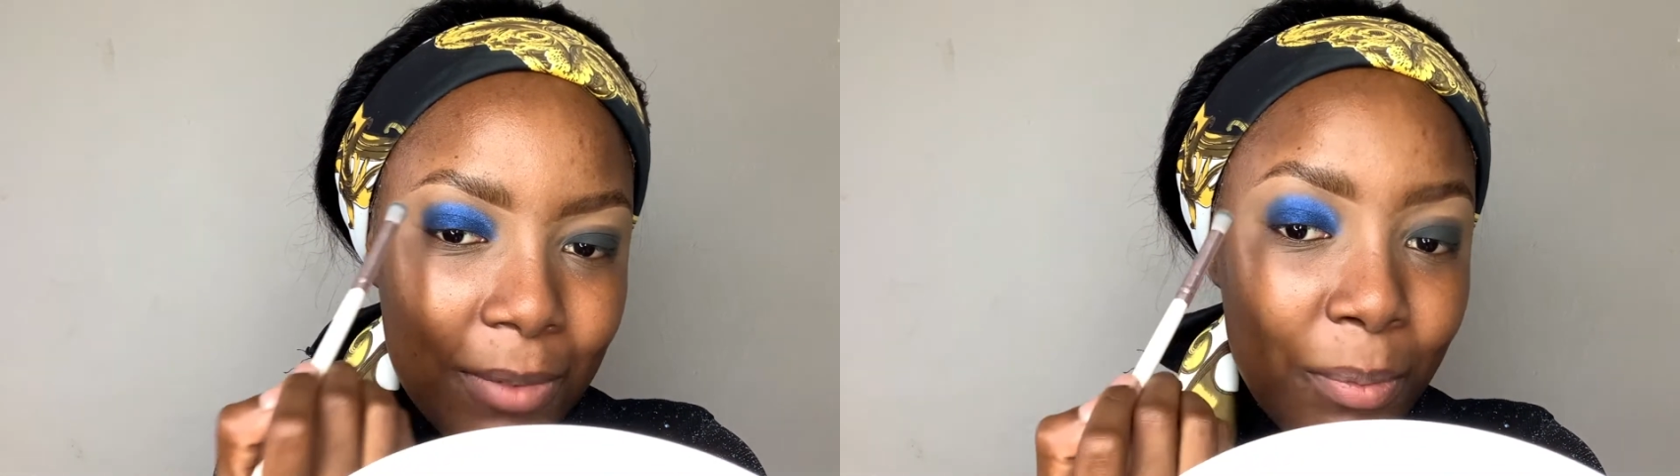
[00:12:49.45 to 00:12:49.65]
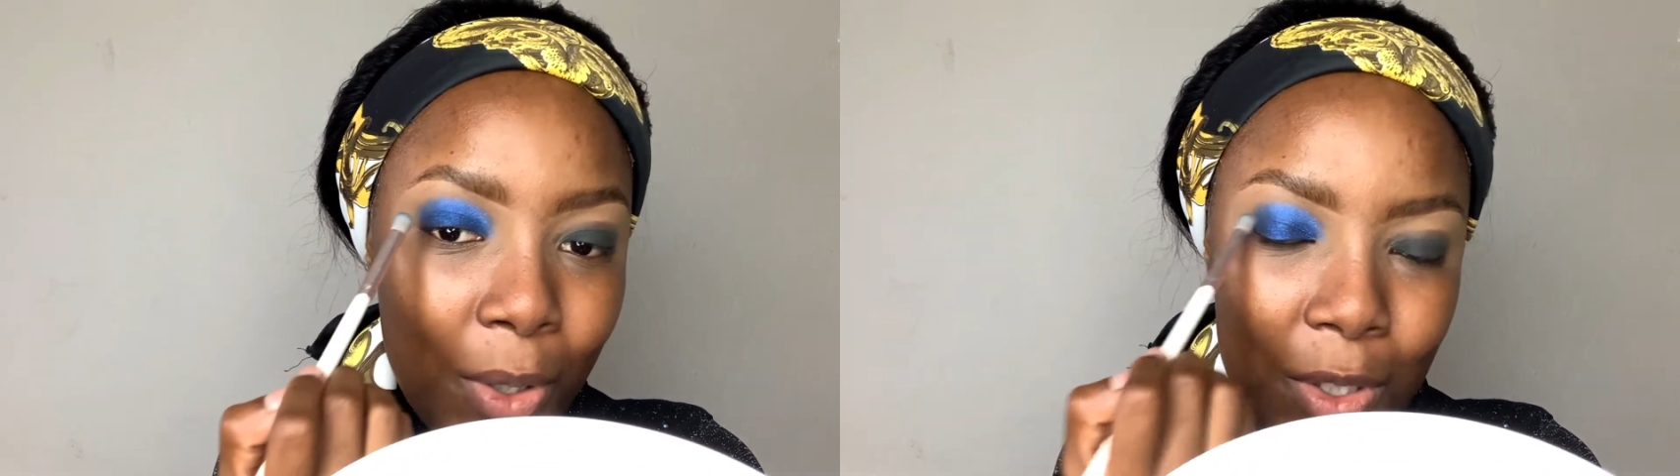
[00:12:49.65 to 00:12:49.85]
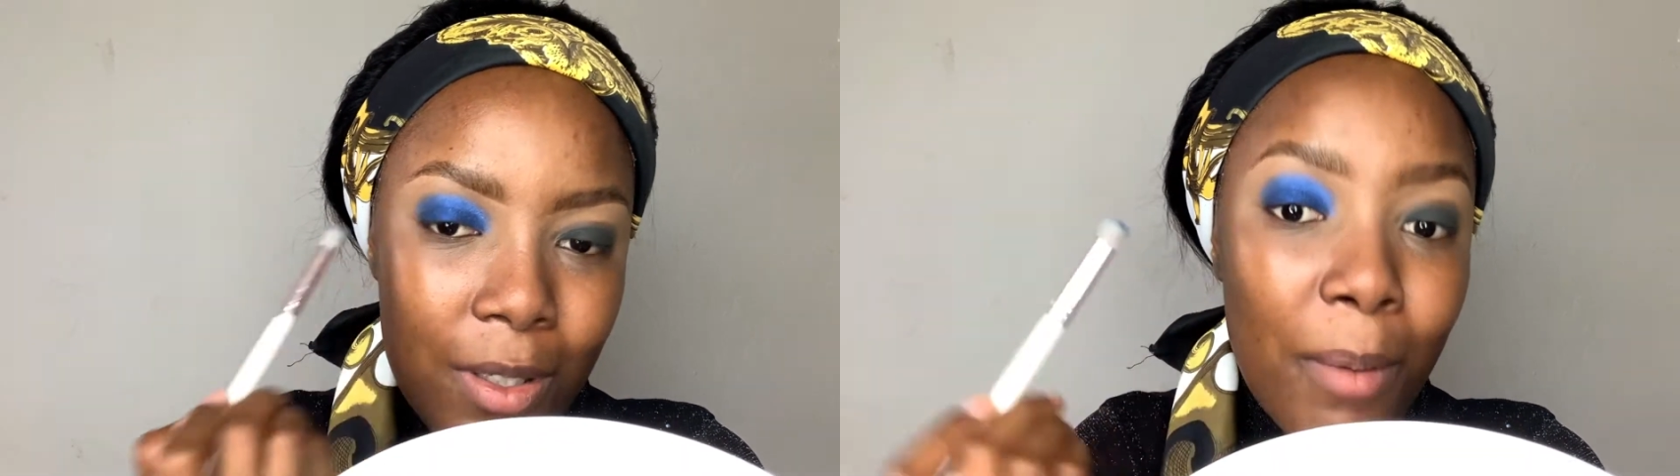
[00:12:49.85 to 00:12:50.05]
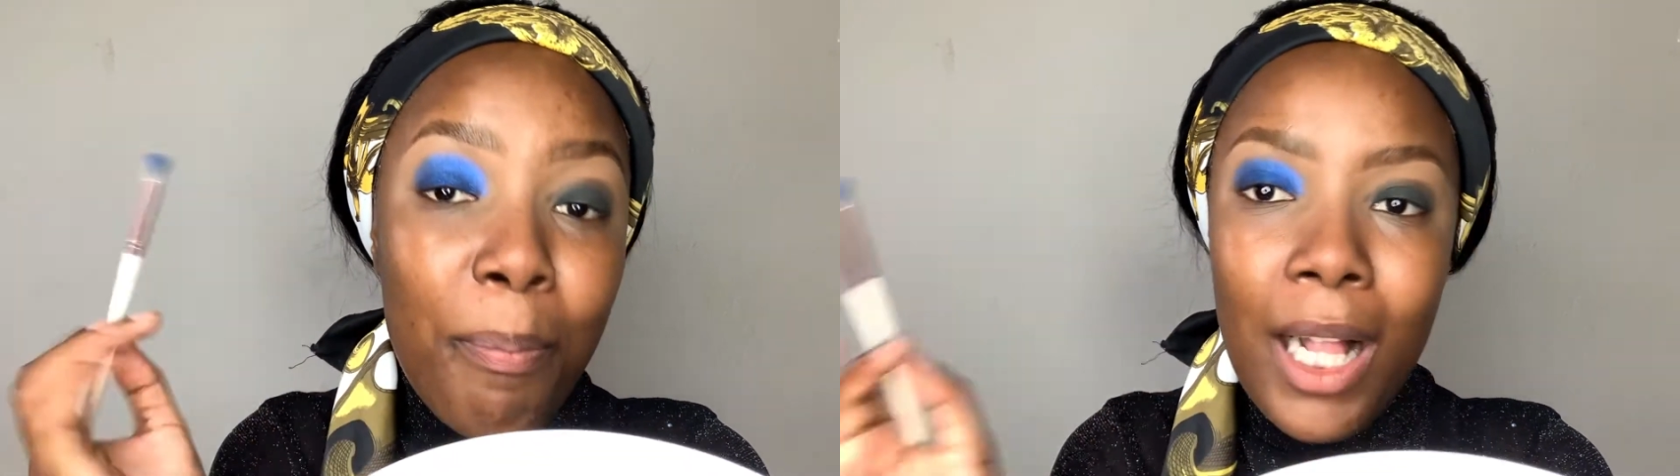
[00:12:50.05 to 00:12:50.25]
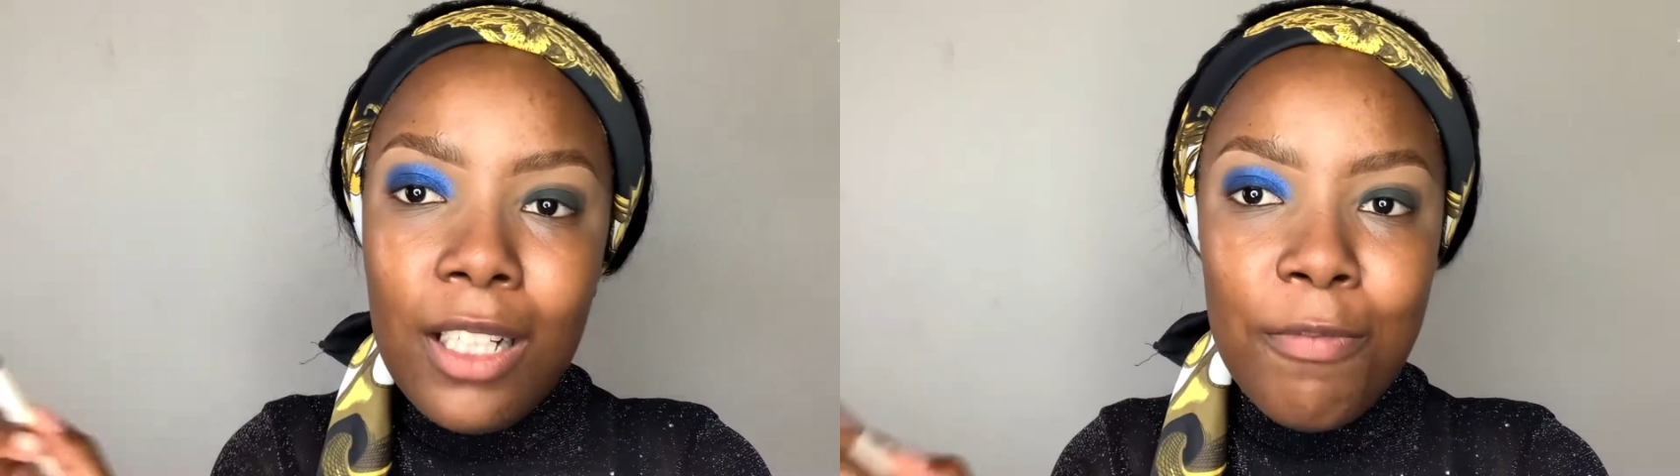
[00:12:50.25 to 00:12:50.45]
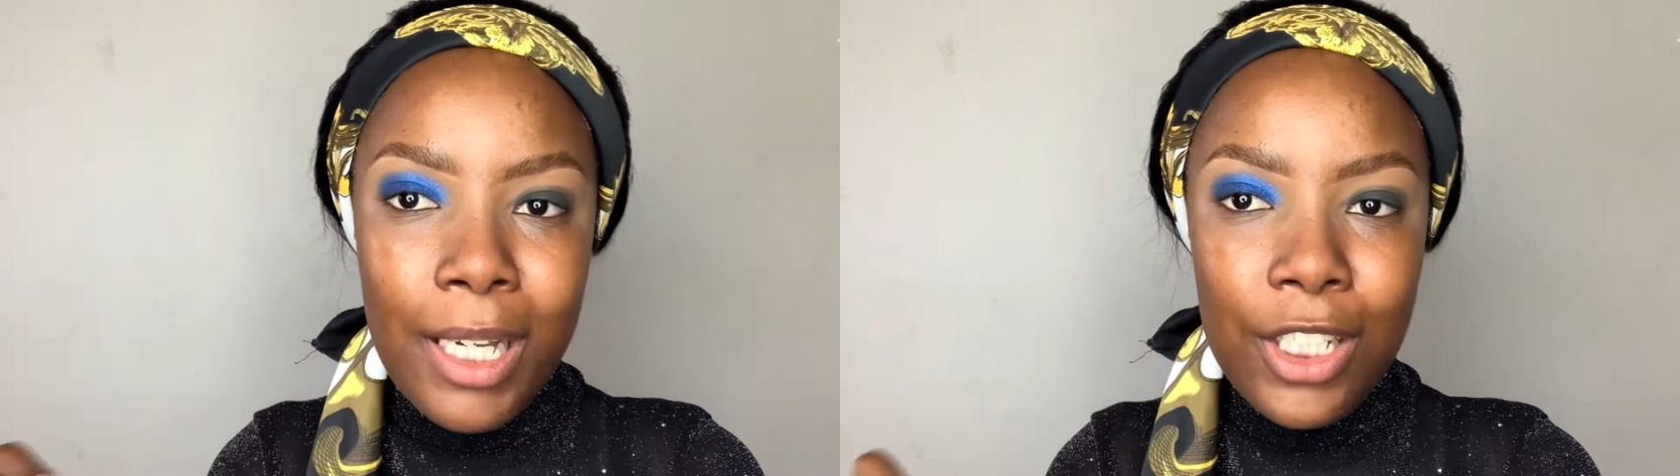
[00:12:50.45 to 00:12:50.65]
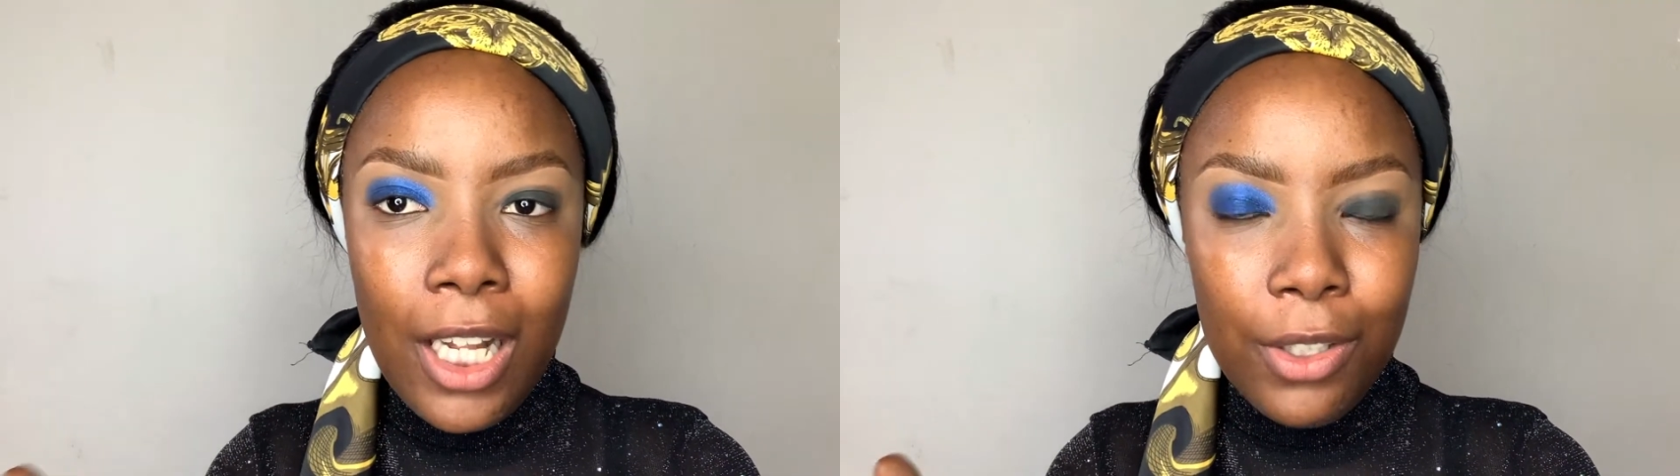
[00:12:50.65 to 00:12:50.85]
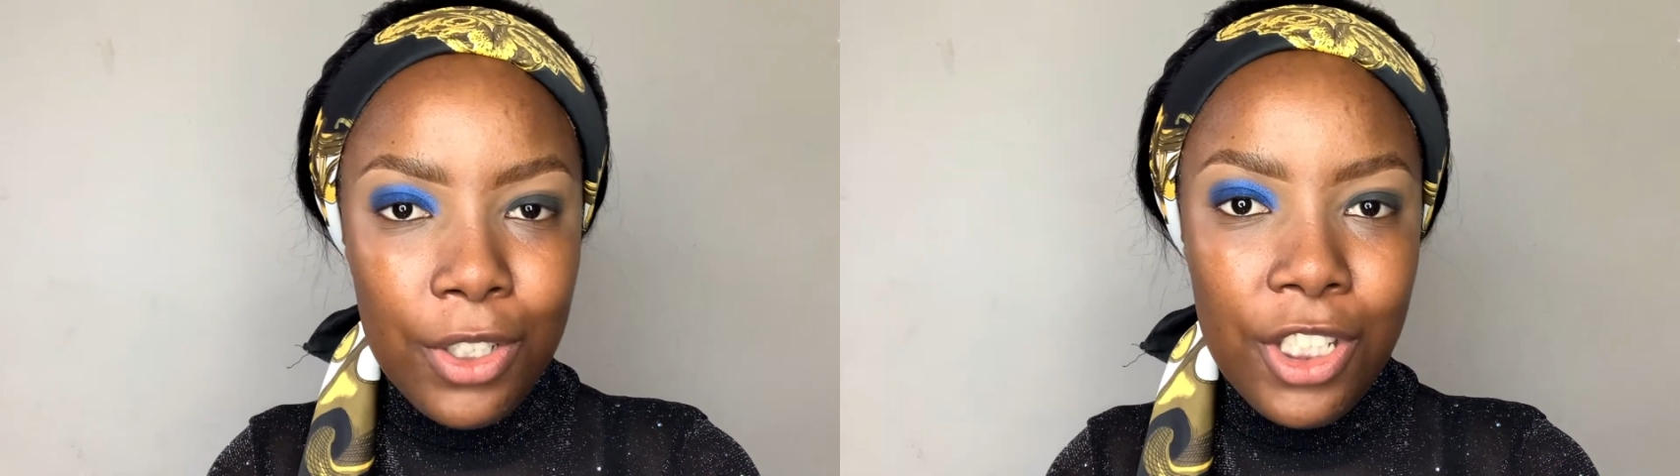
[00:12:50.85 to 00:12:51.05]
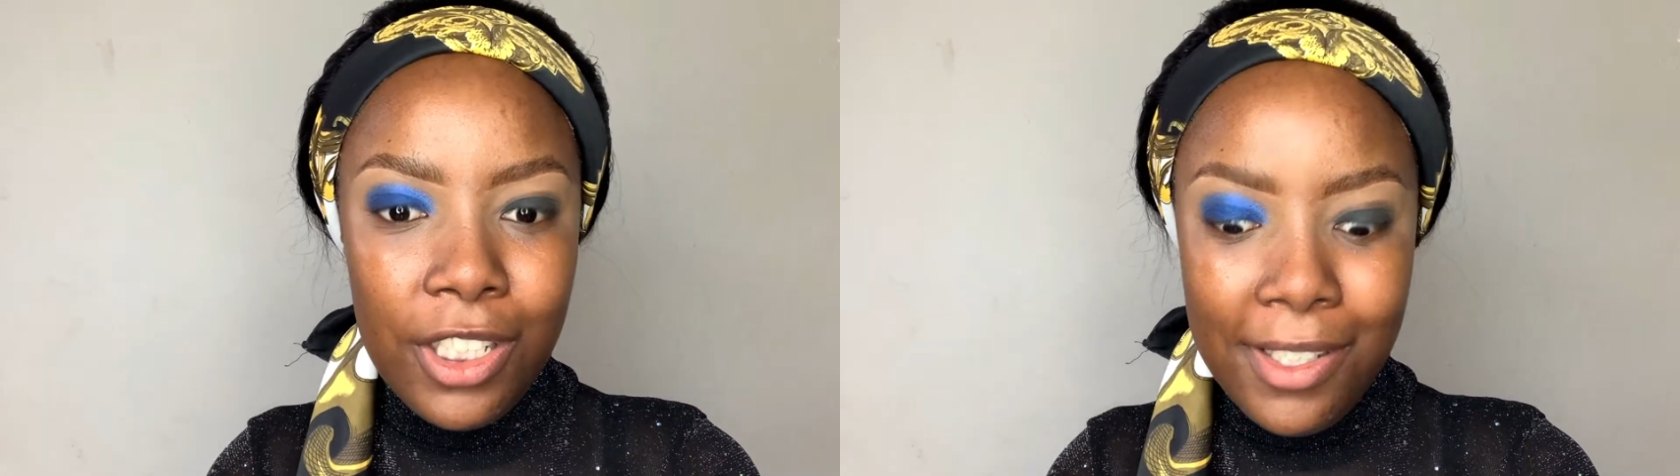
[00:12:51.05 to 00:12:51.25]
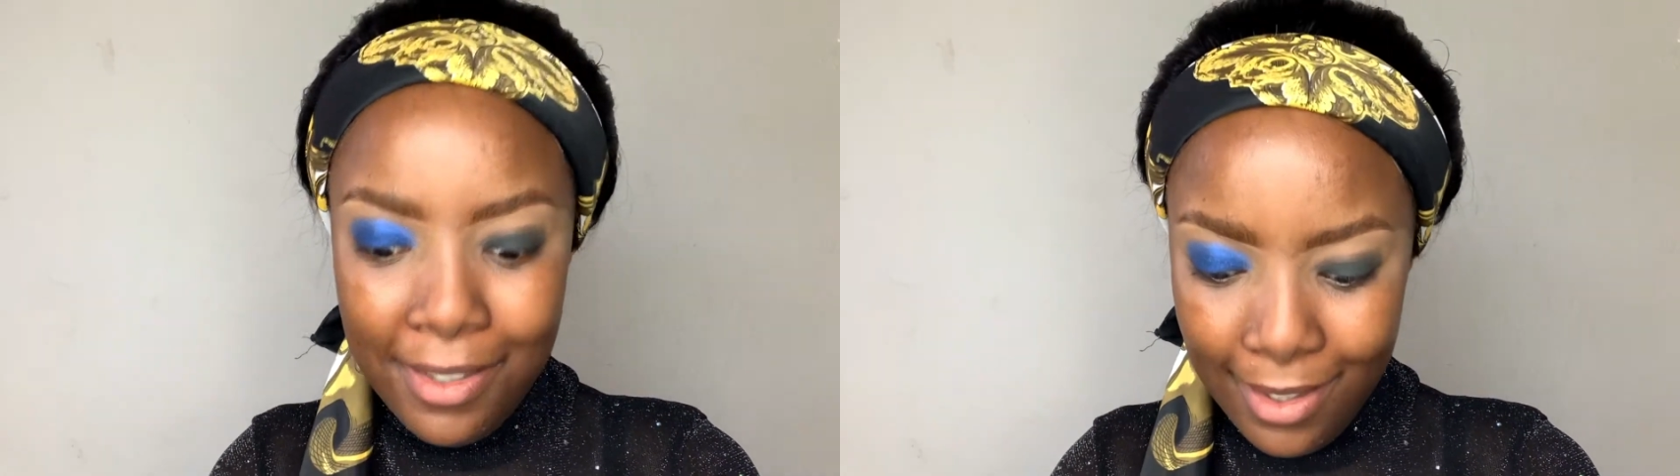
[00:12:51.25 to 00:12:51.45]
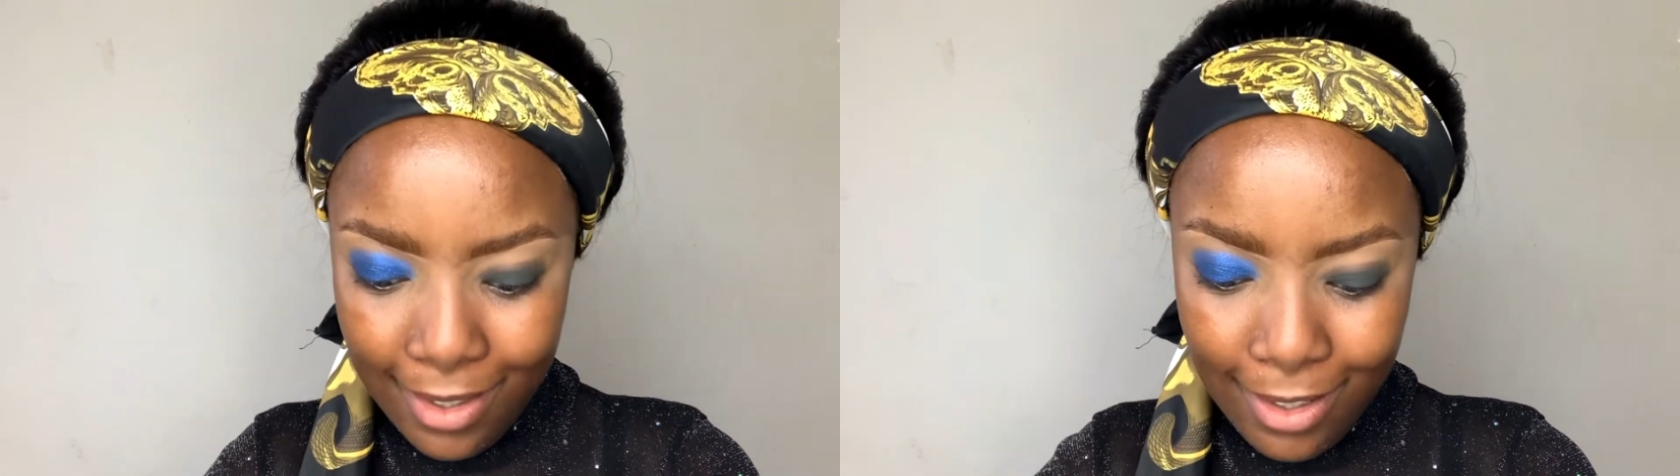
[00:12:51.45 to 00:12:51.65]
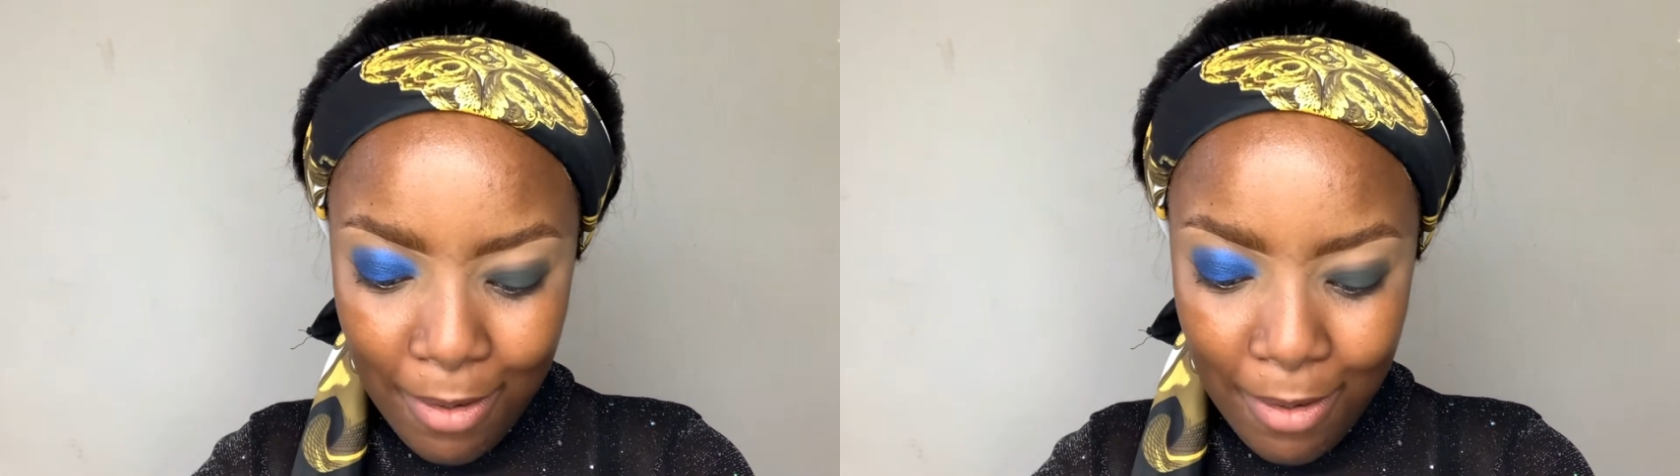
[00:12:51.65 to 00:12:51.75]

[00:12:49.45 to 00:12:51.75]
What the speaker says: the bulk of my childhood years